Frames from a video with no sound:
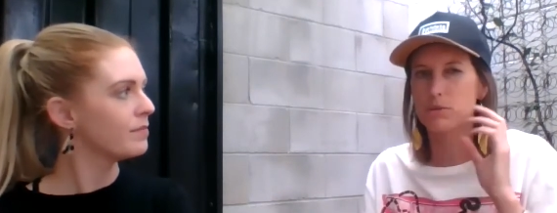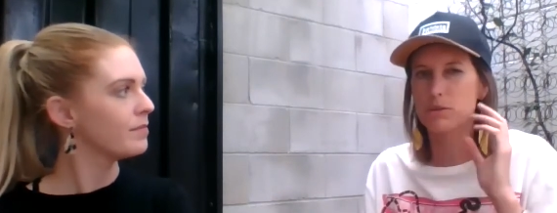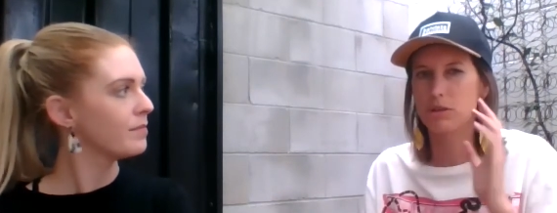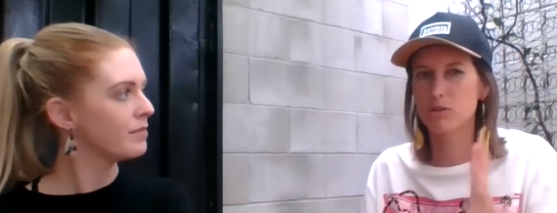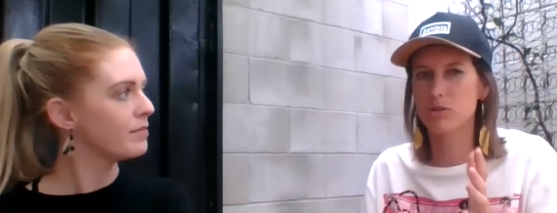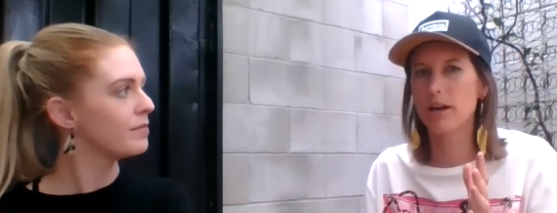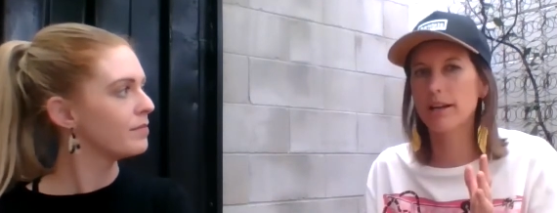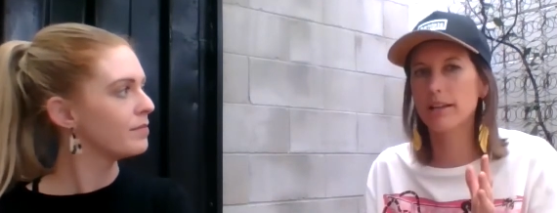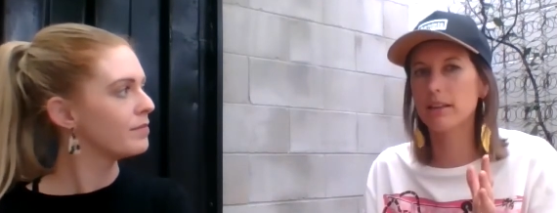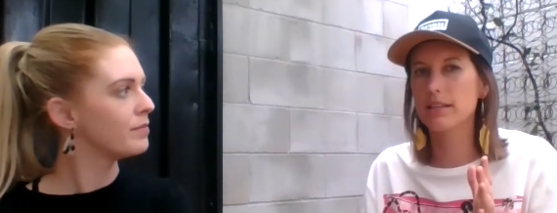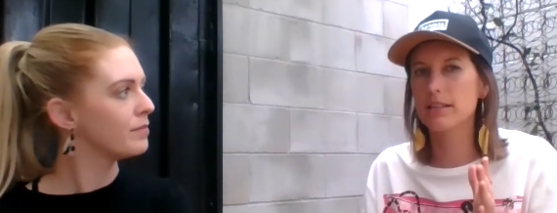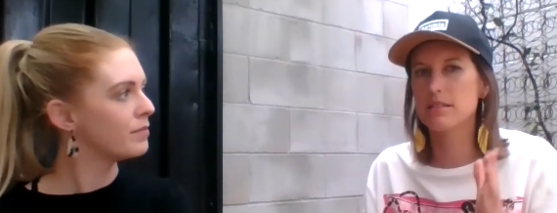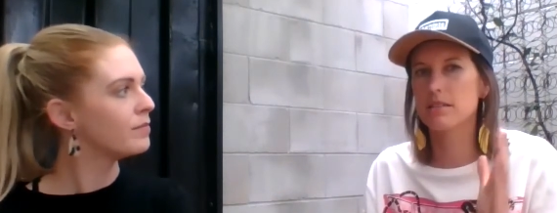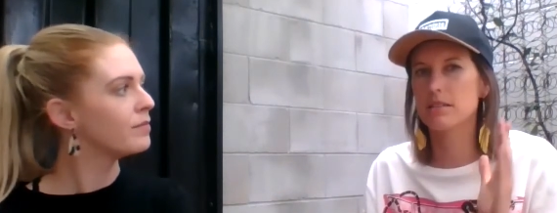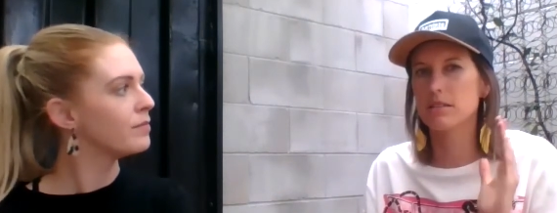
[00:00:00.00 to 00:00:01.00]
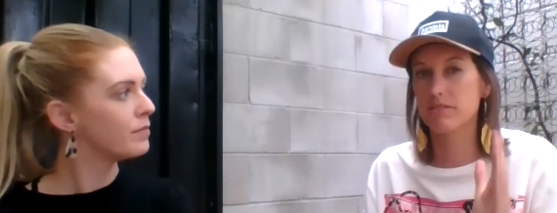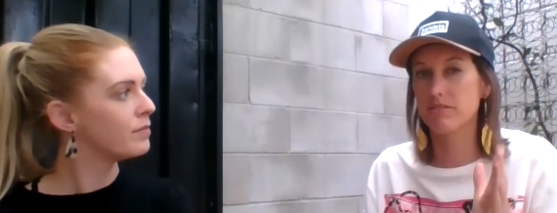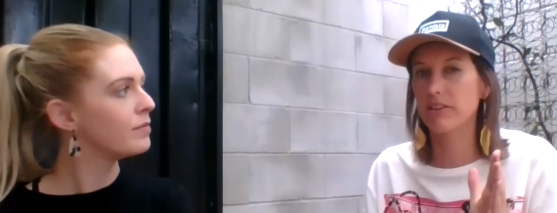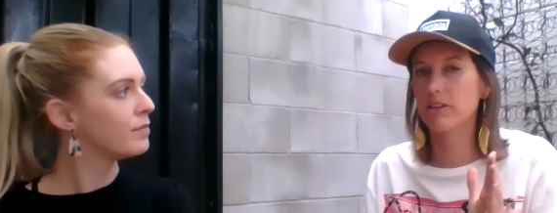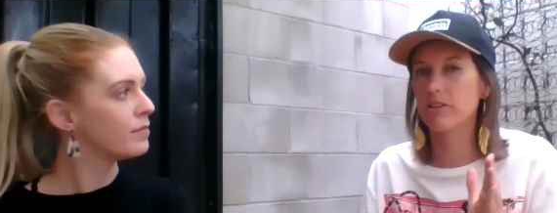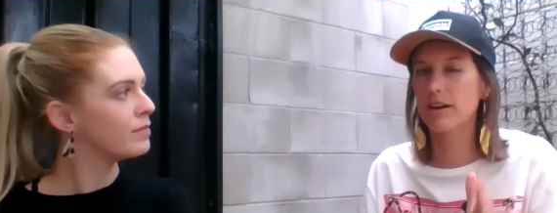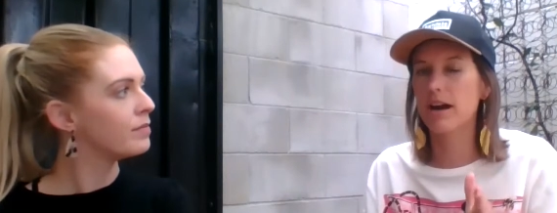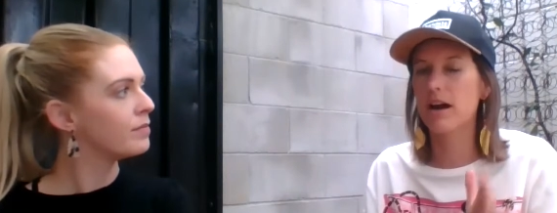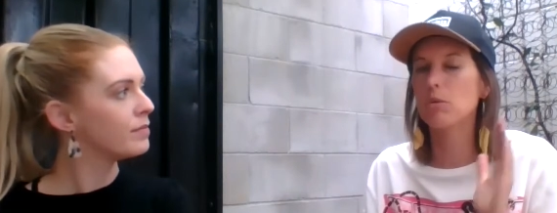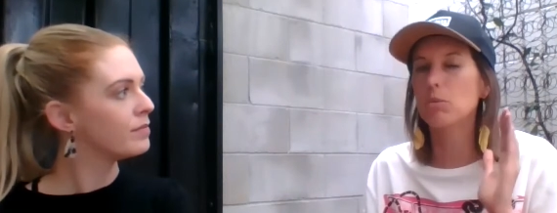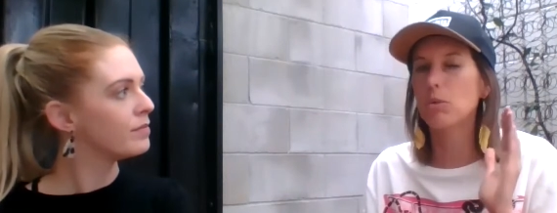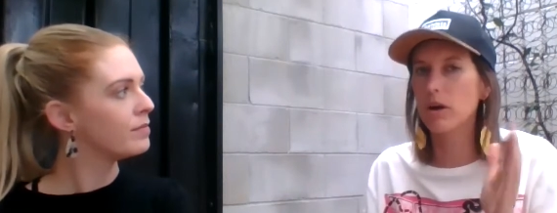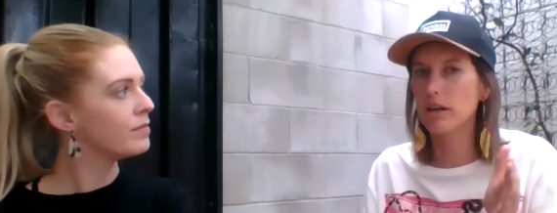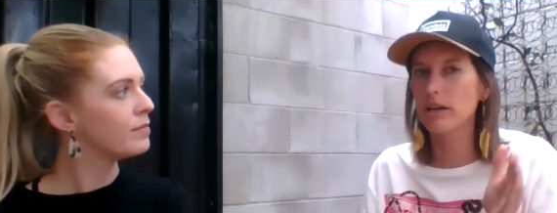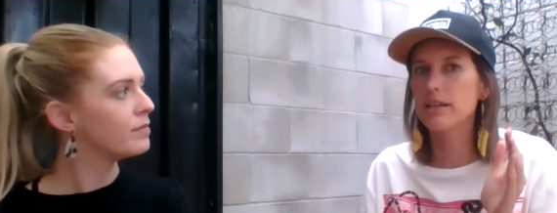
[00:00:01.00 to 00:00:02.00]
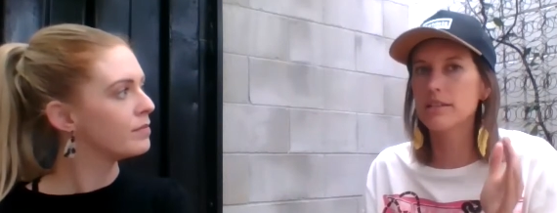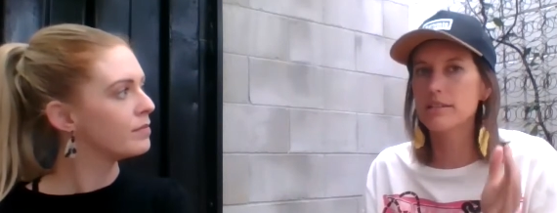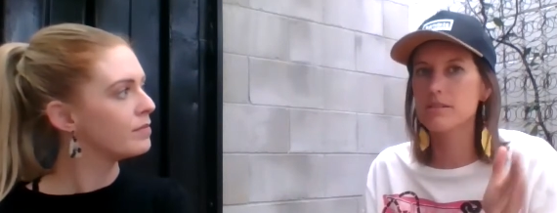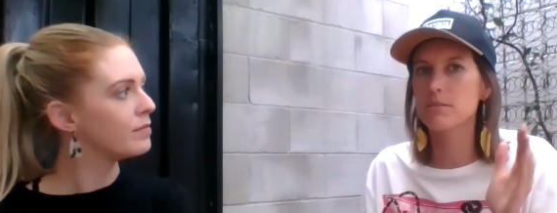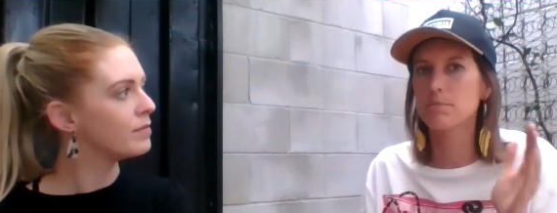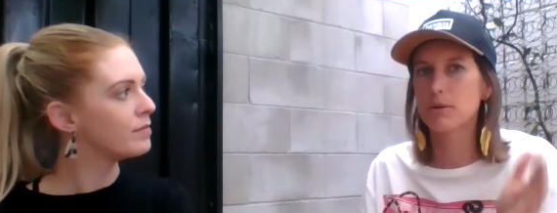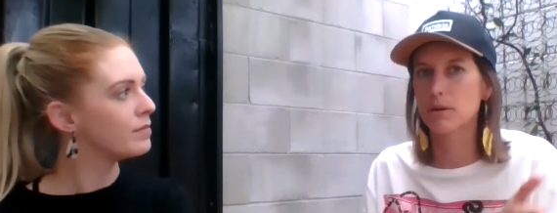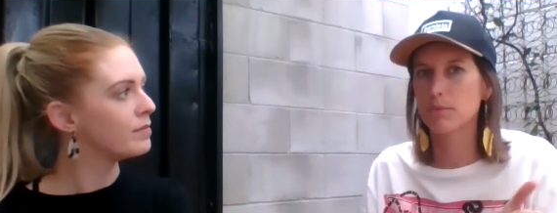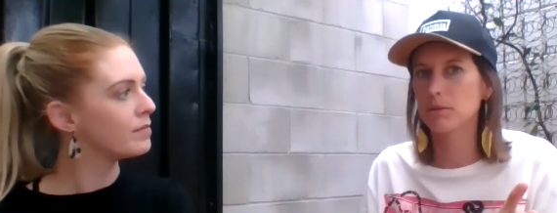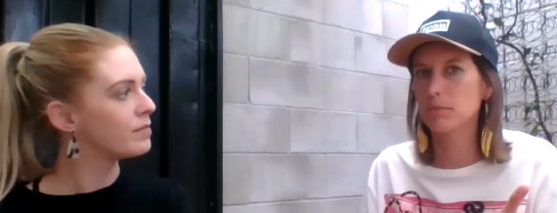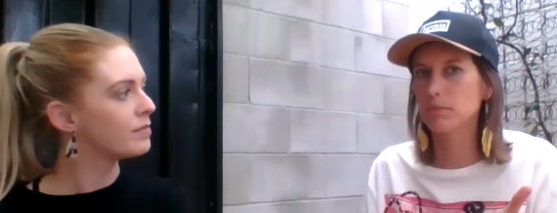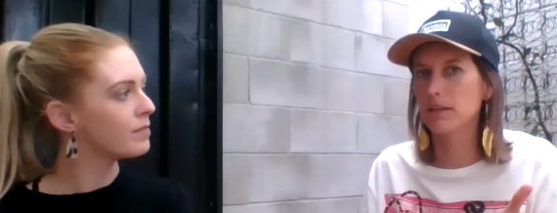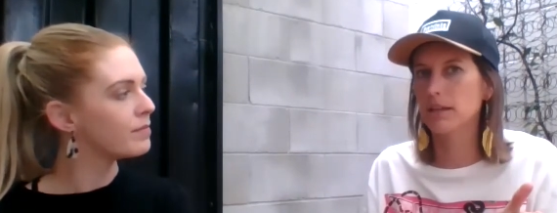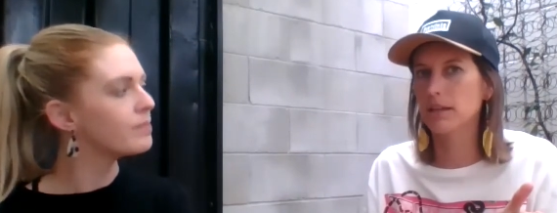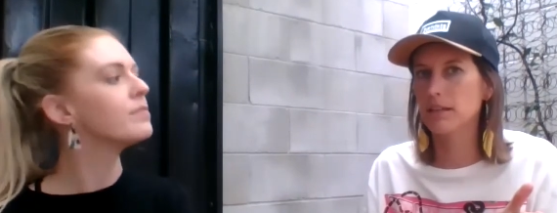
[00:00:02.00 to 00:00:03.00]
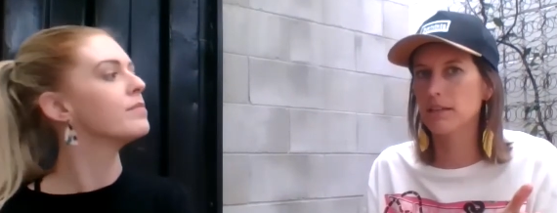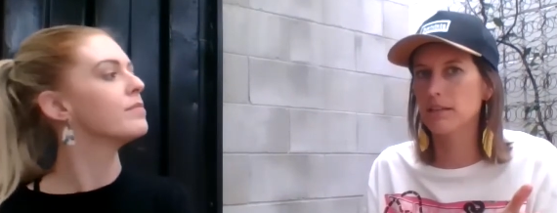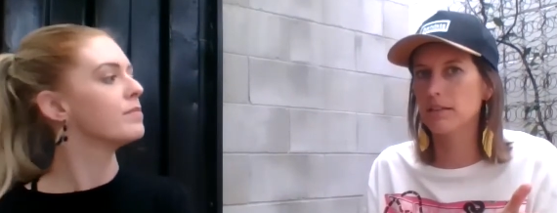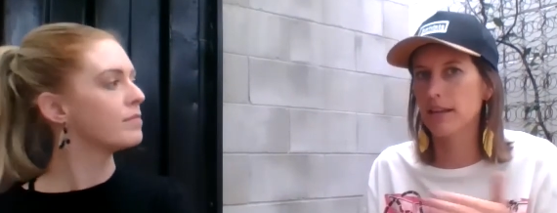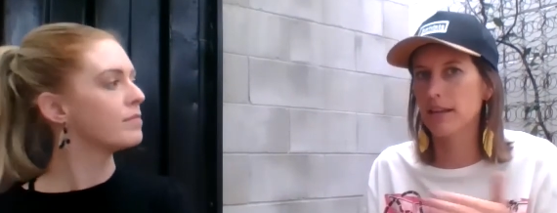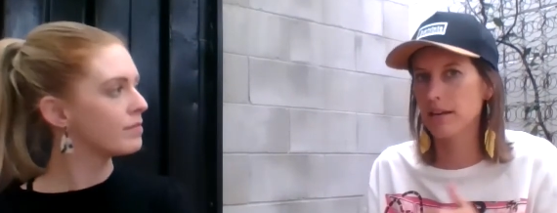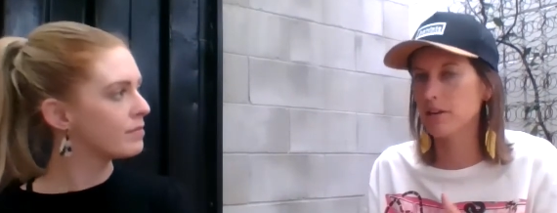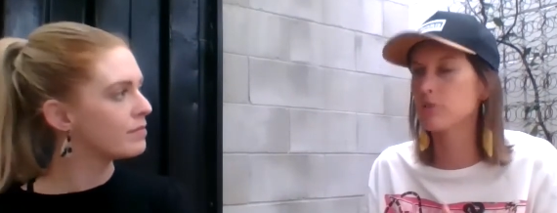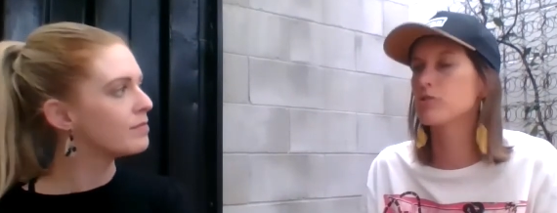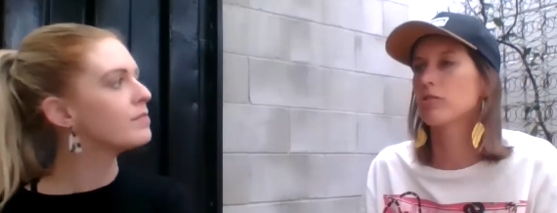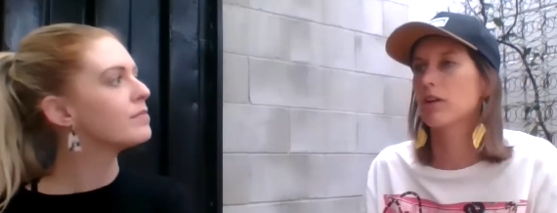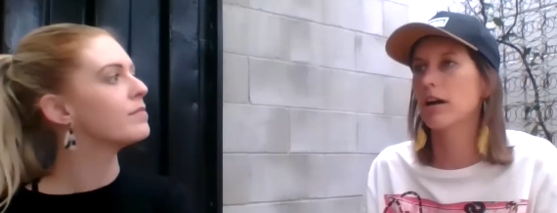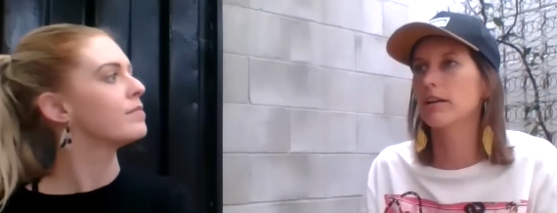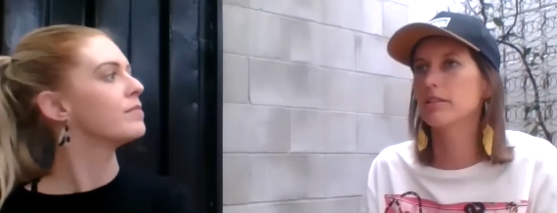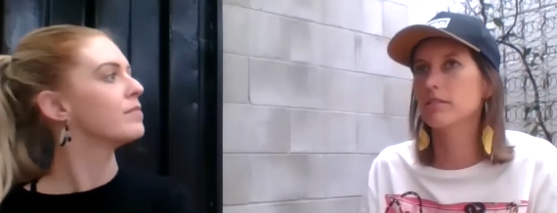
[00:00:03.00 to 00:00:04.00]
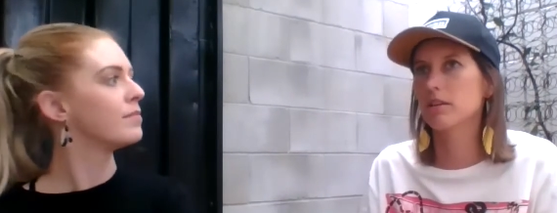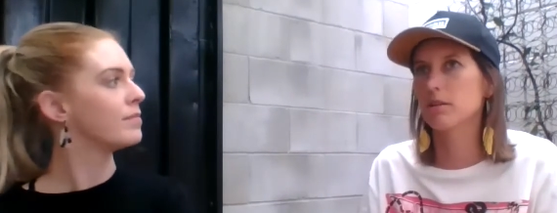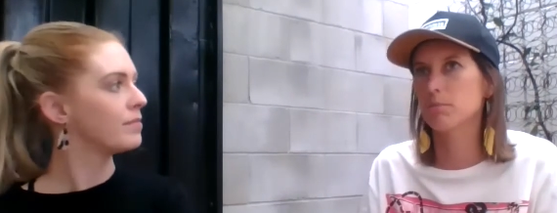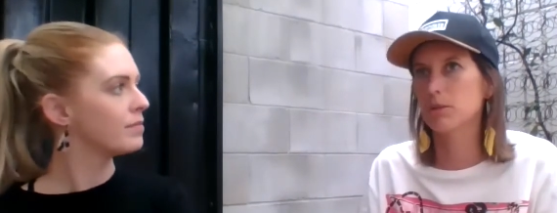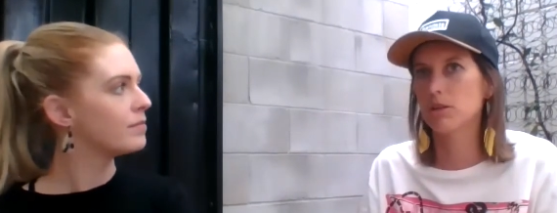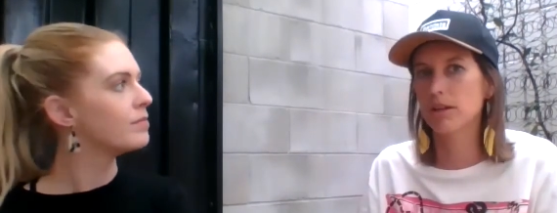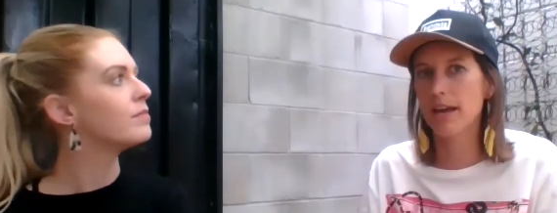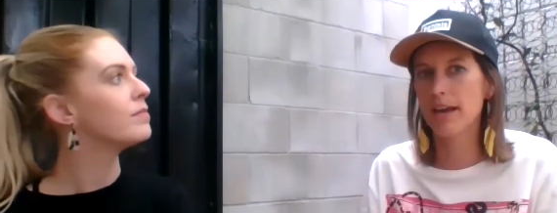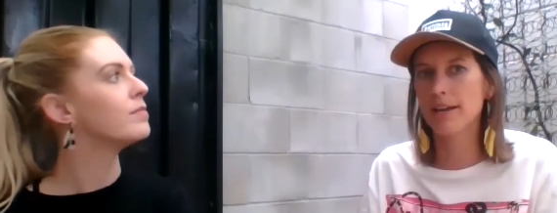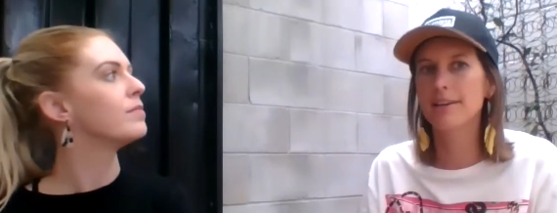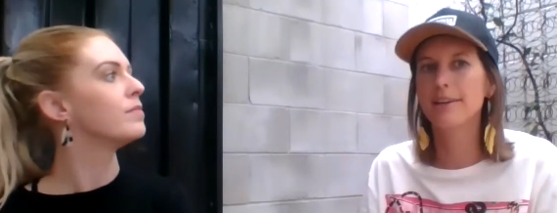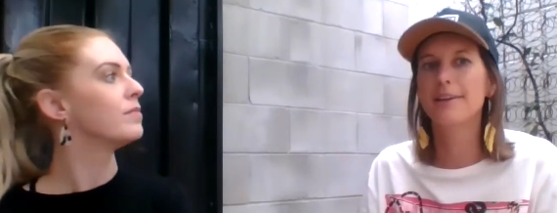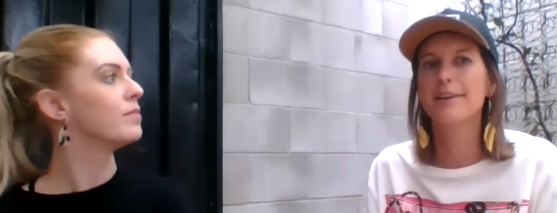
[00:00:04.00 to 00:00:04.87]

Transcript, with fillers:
Speaker 1: So try and listen to figure out what is the problem that they are trying to communicate.